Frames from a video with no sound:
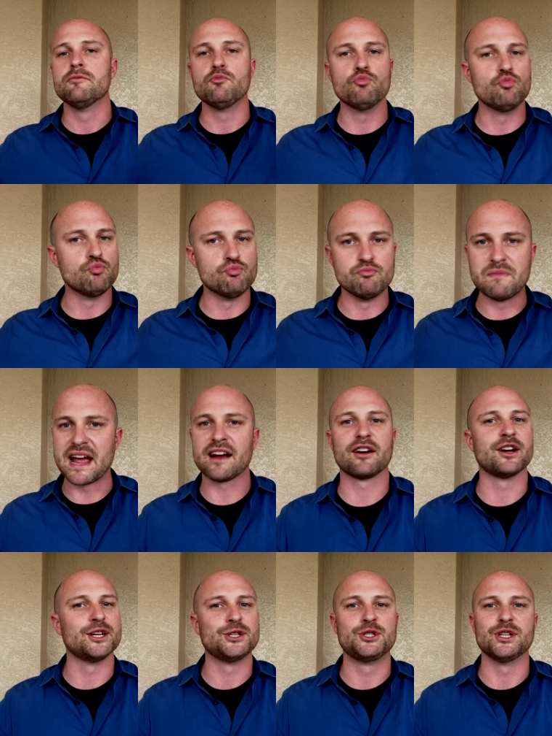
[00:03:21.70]

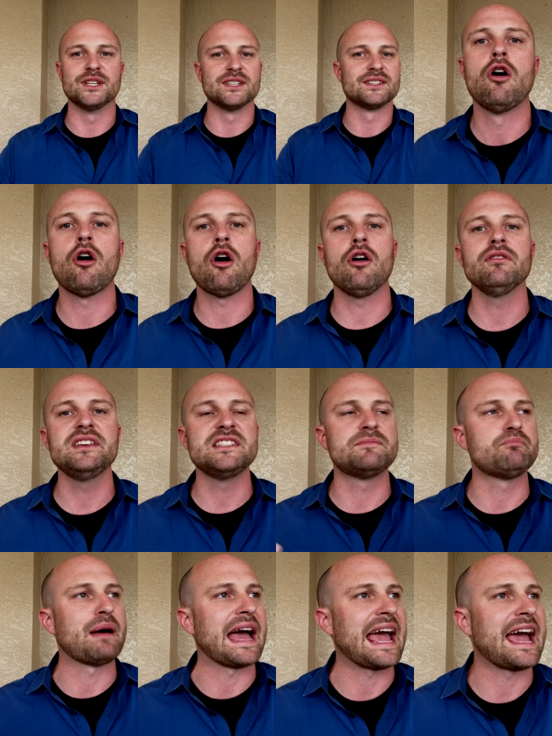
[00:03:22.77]
marriages, all these
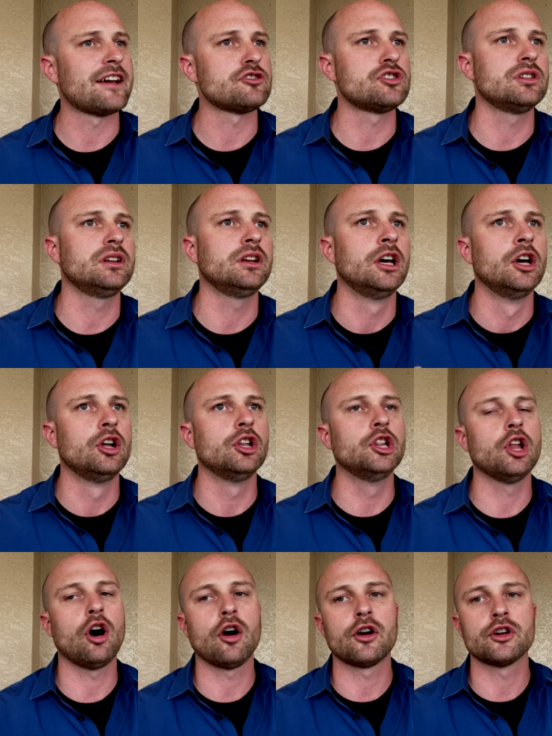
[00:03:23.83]
passionate,
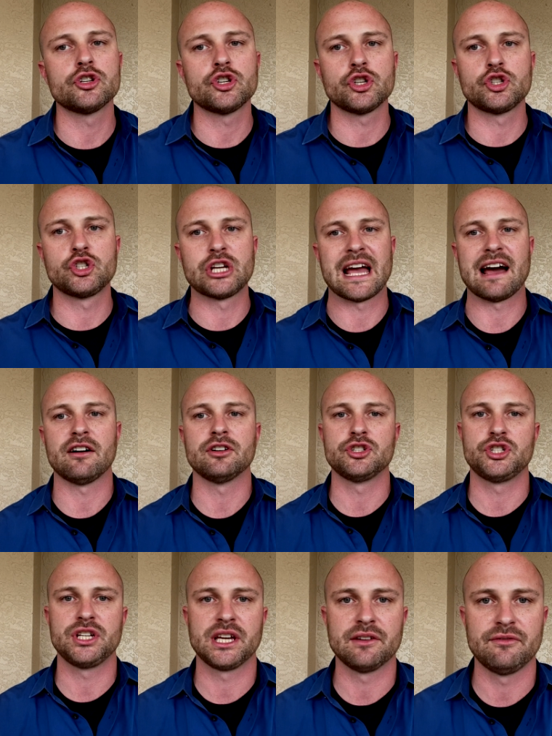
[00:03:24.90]
large,
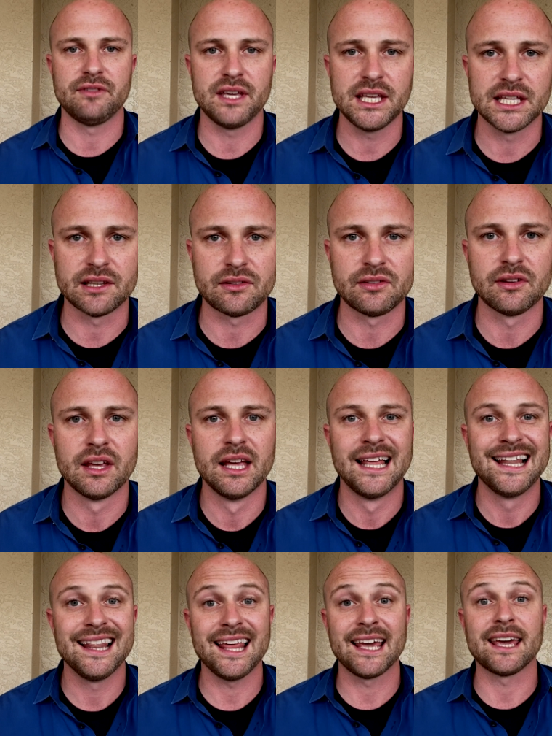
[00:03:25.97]
challenging events,
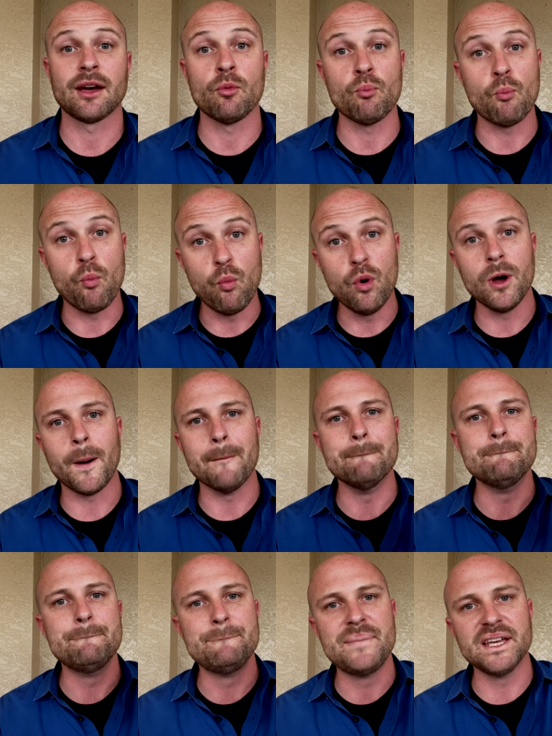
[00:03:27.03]
like, will
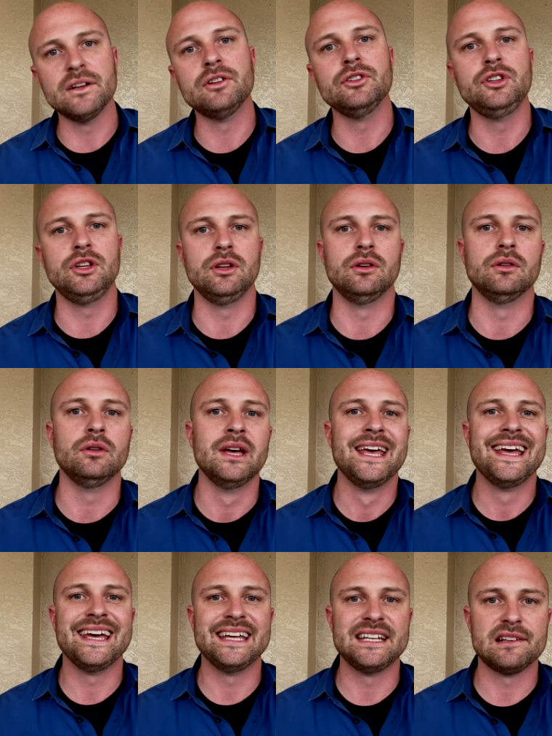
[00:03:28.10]
build you
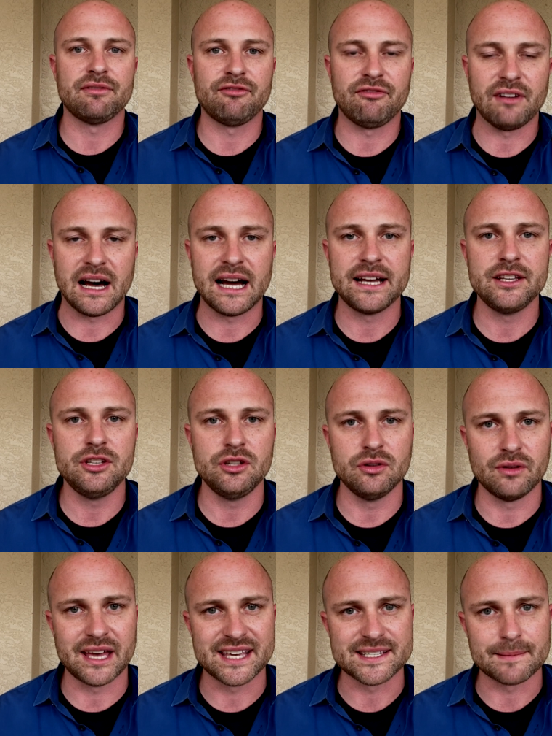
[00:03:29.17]
and define you
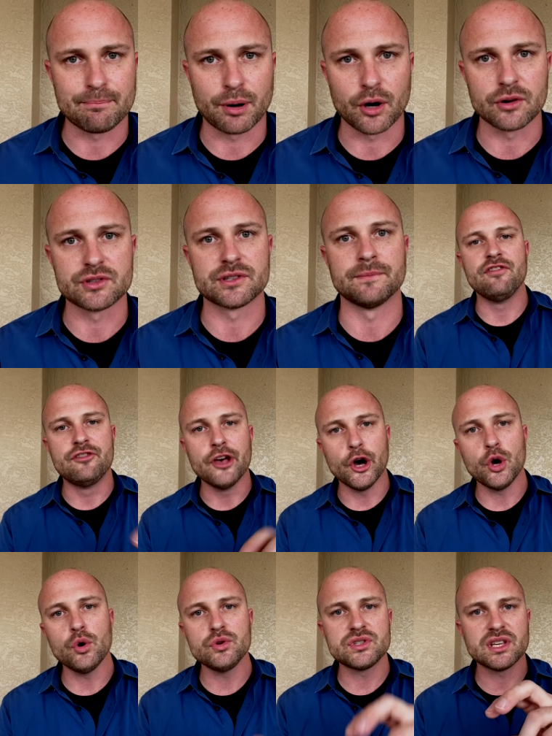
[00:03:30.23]
as a person.
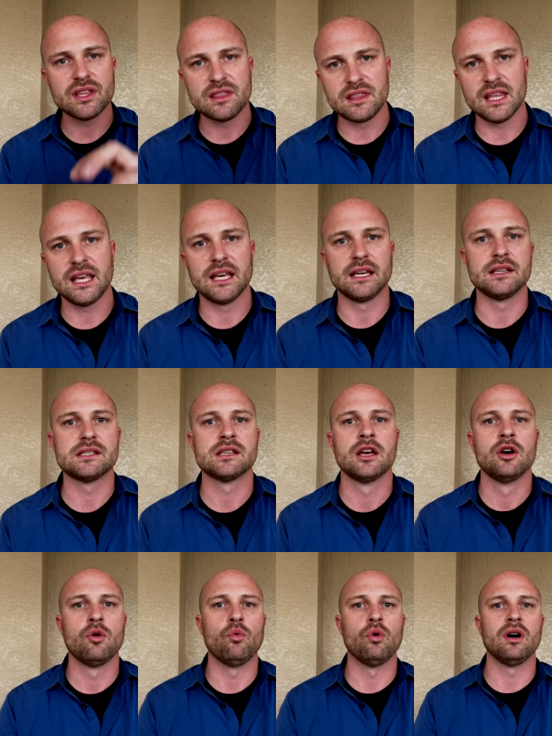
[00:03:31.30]
Those things
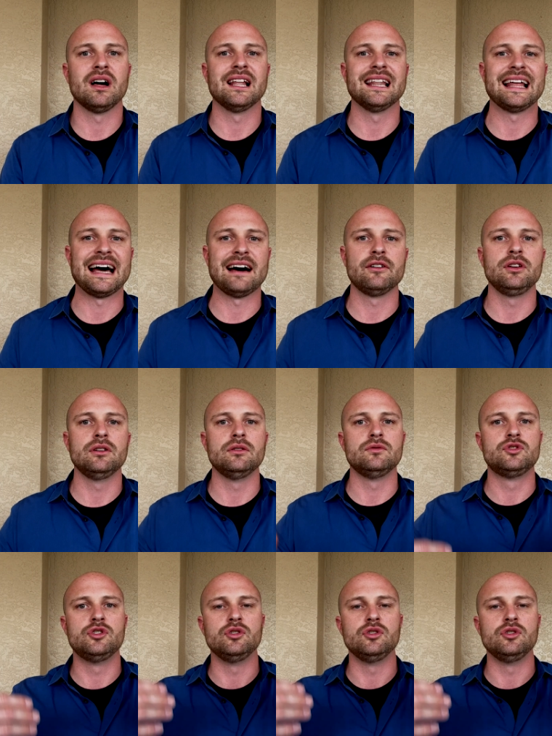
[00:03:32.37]
will allow you to